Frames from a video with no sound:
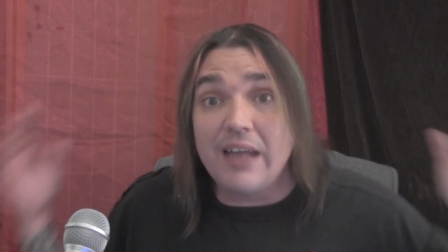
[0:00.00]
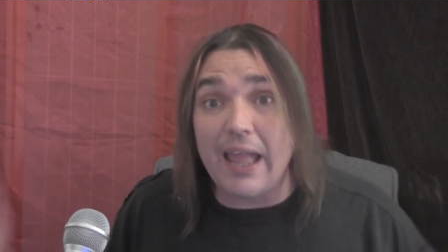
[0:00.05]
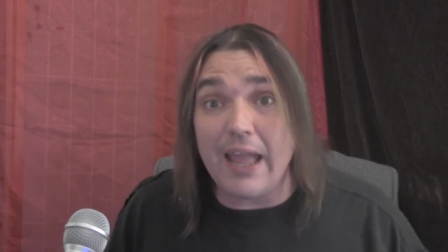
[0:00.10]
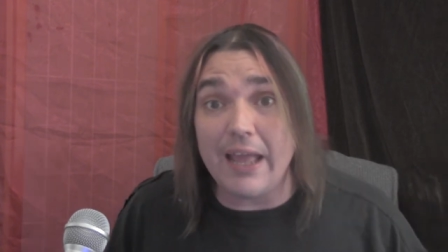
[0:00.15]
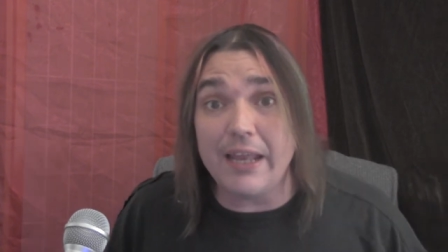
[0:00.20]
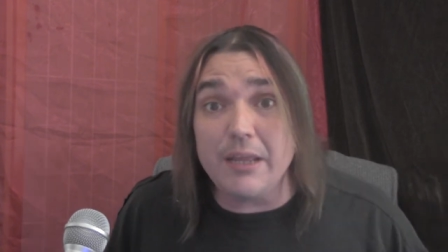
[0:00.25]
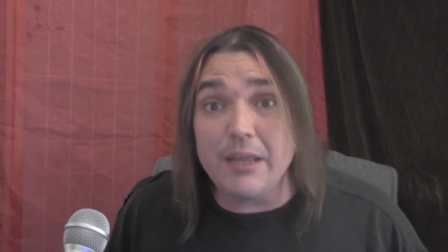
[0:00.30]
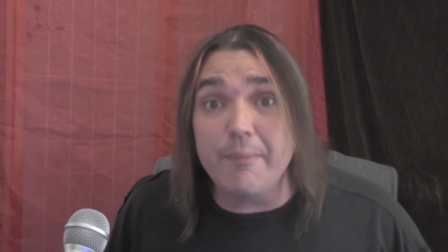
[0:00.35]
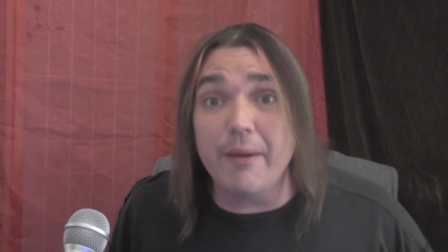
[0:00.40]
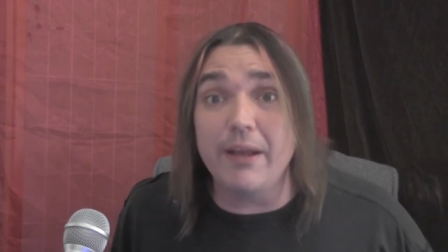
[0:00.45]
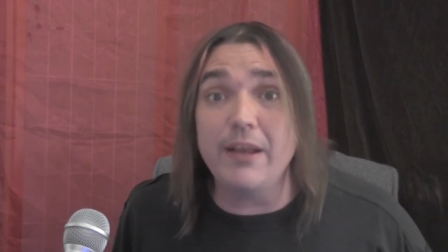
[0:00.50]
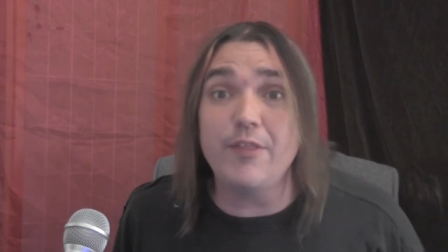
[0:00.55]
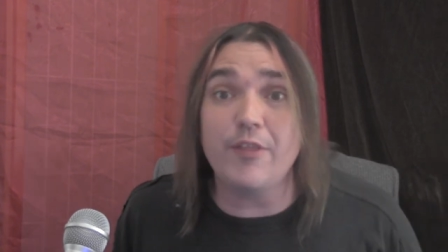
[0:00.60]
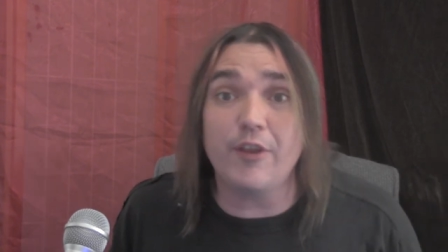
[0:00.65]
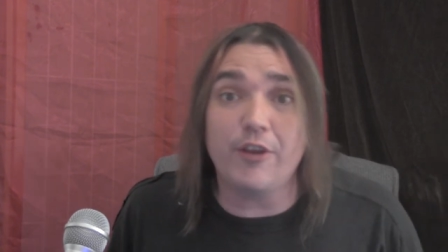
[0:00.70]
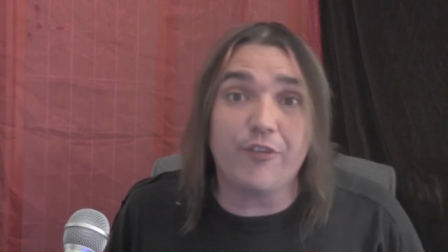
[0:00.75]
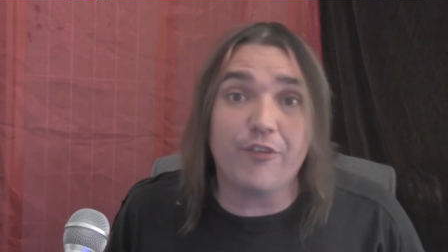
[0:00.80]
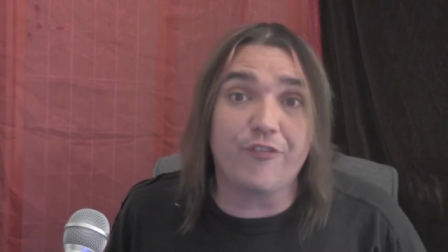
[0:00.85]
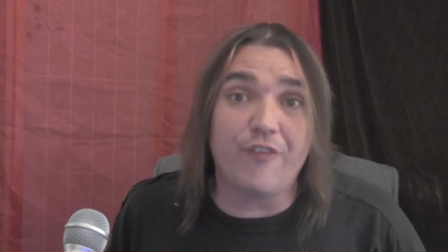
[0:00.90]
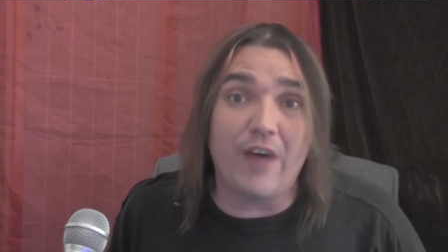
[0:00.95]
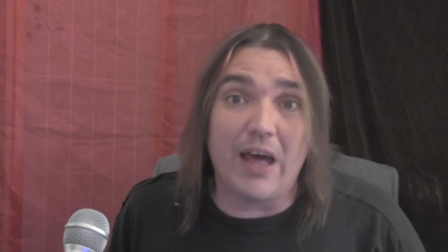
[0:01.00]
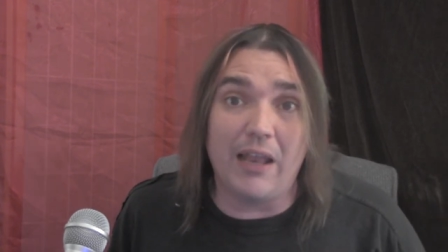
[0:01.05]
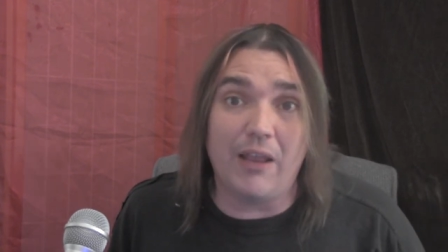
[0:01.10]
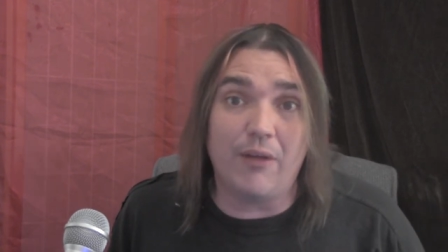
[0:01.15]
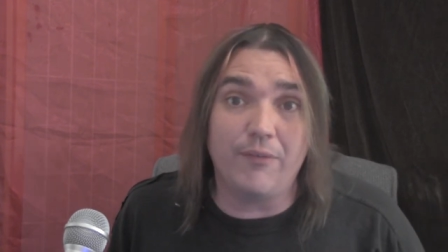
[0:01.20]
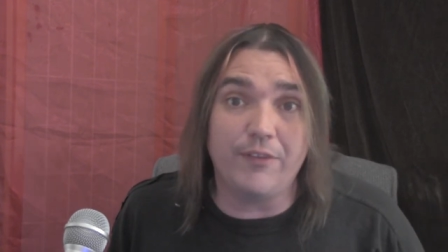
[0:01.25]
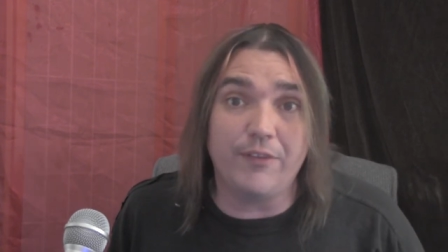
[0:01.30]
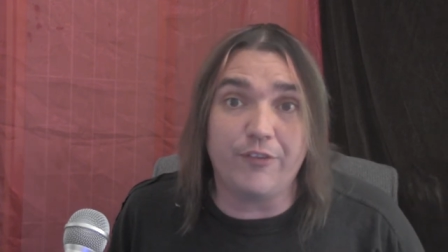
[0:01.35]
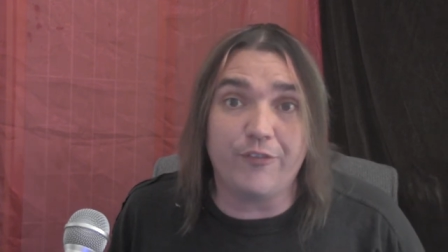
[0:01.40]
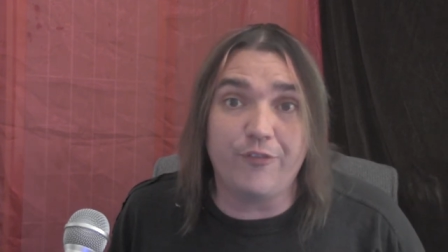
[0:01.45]
Anybody that has
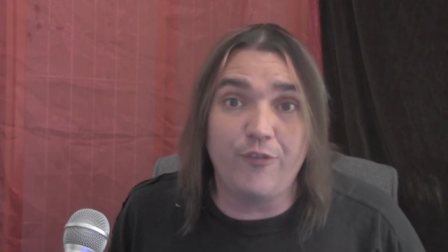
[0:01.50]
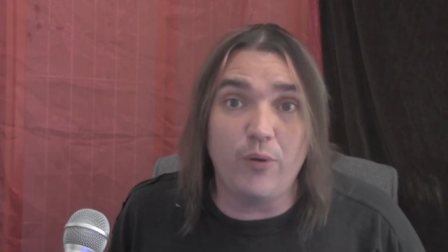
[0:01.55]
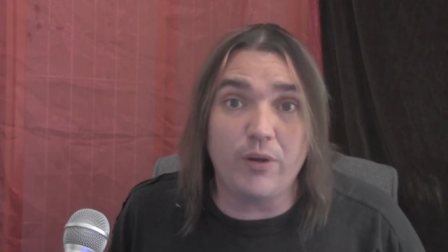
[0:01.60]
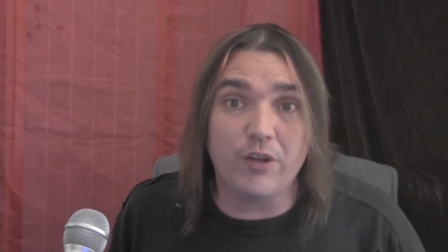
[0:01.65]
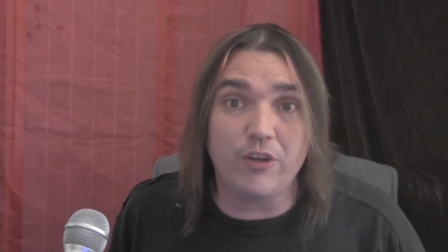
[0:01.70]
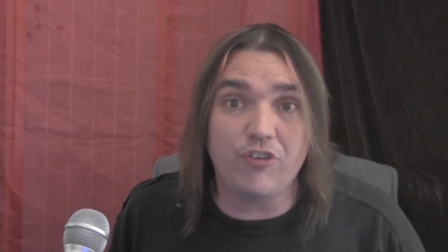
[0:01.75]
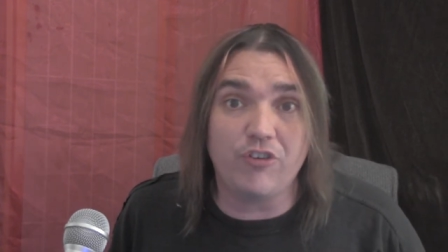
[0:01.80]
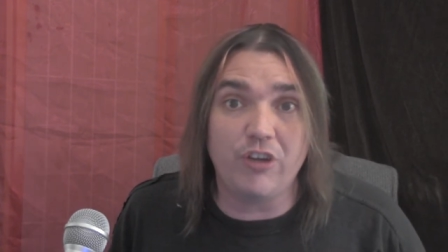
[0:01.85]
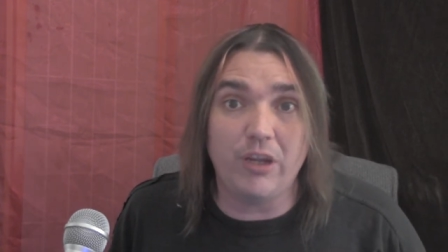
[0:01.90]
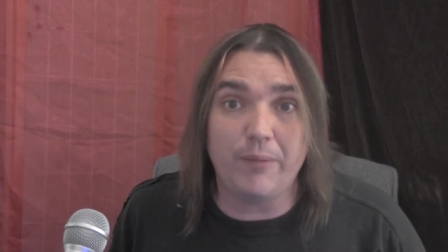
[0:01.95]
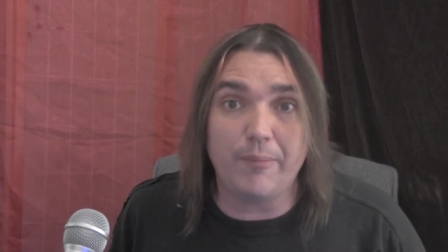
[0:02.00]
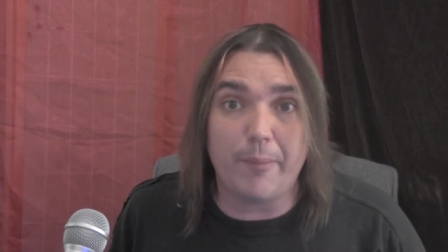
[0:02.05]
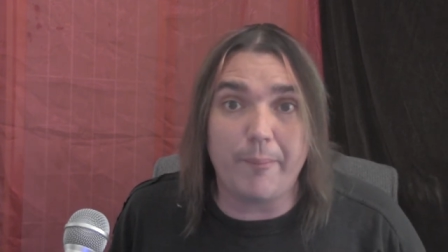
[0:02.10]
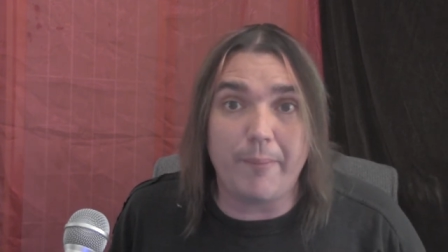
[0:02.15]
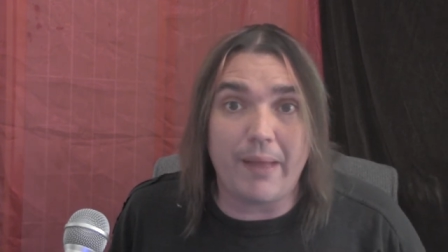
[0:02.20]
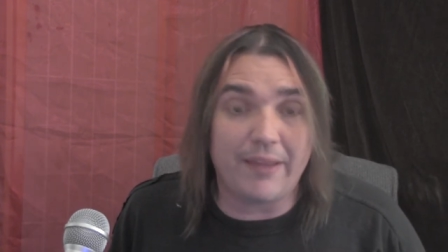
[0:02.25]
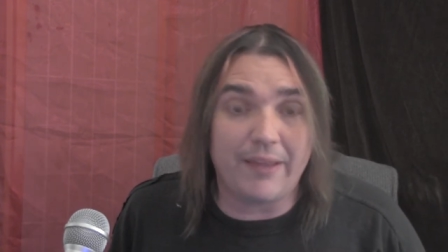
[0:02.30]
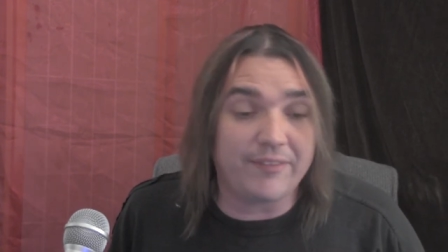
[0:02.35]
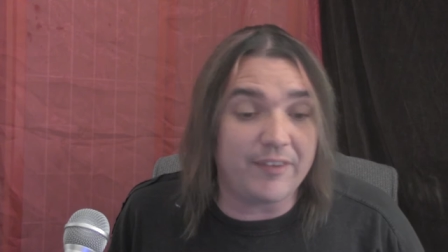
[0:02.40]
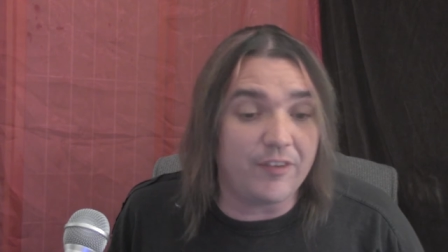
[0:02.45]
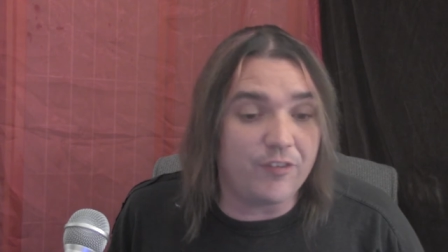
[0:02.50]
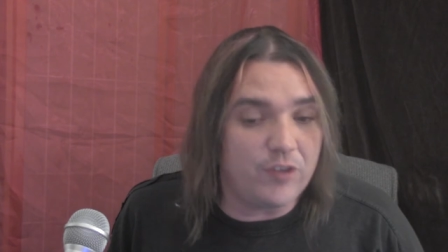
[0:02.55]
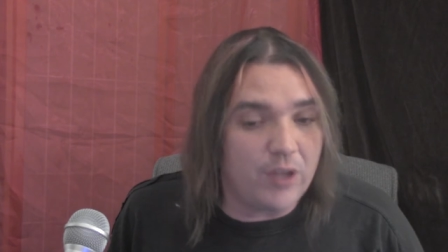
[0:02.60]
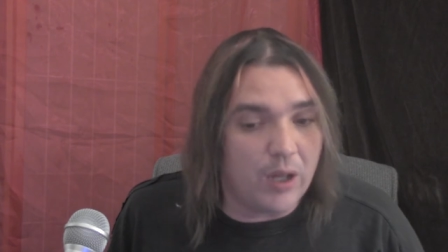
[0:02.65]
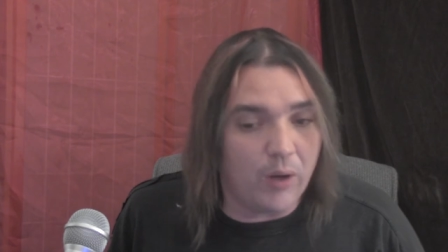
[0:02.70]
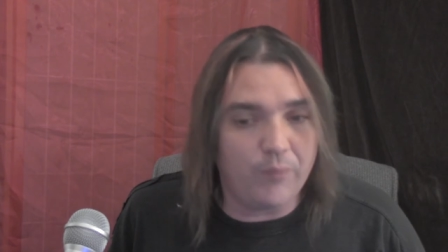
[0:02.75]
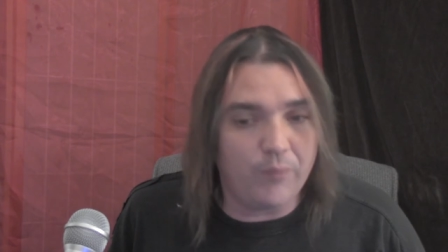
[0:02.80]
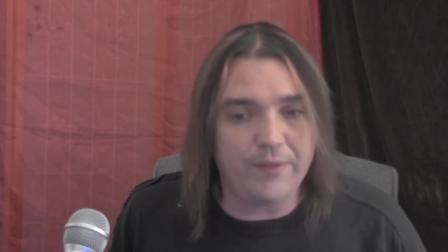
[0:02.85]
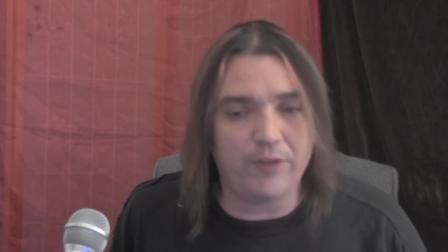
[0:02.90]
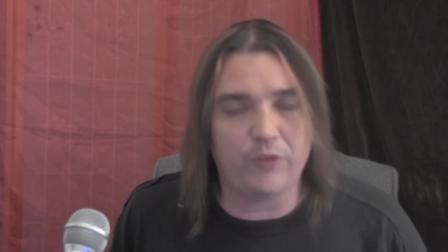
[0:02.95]
followed this Fukushima mess has
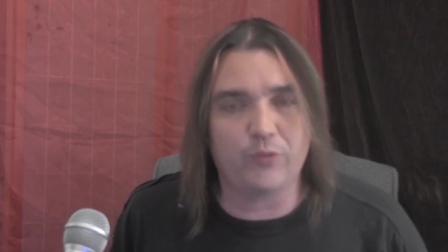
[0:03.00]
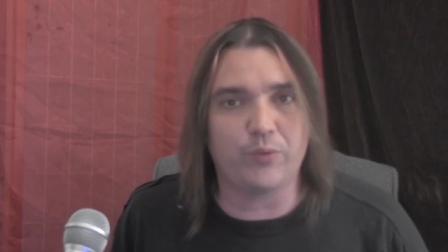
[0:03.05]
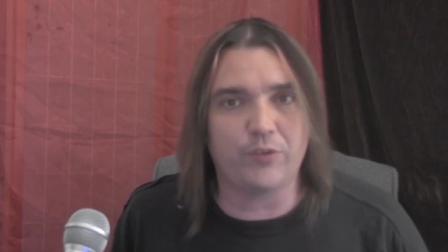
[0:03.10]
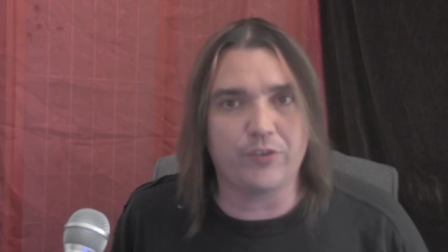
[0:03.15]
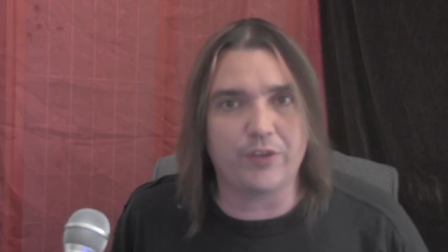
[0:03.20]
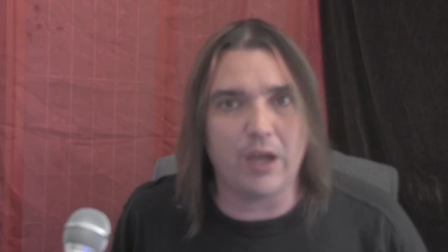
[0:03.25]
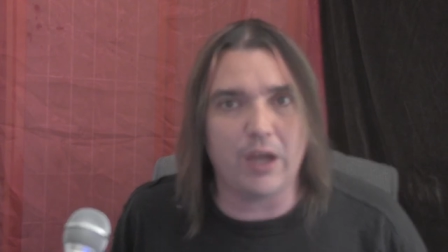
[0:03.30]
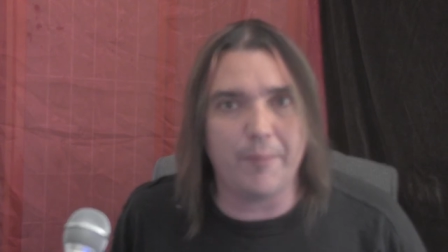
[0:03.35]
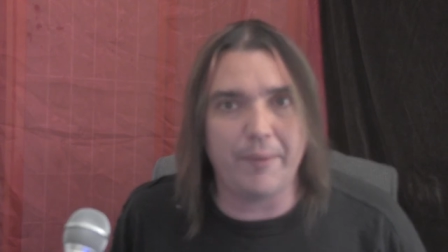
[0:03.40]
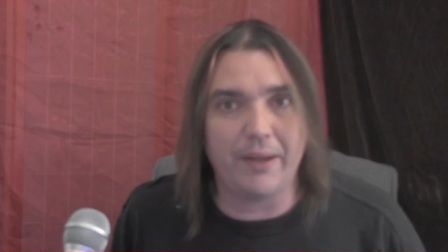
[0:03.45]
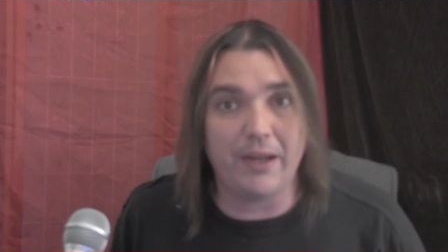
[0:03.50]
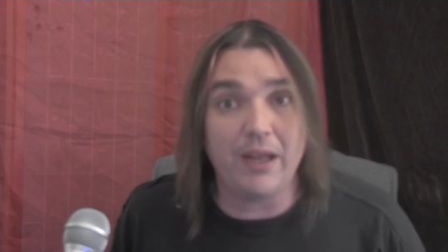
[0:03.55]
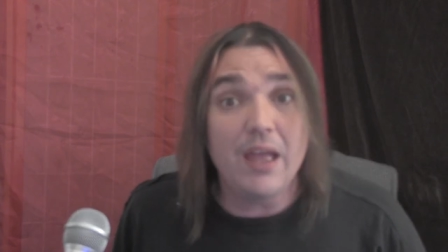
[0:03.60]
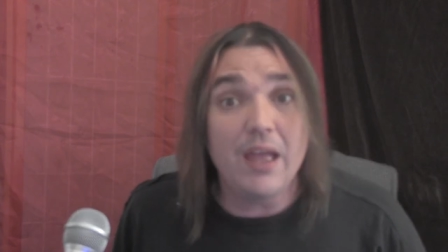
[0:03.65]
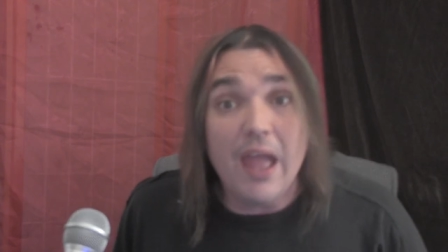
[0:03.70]
known this was coming.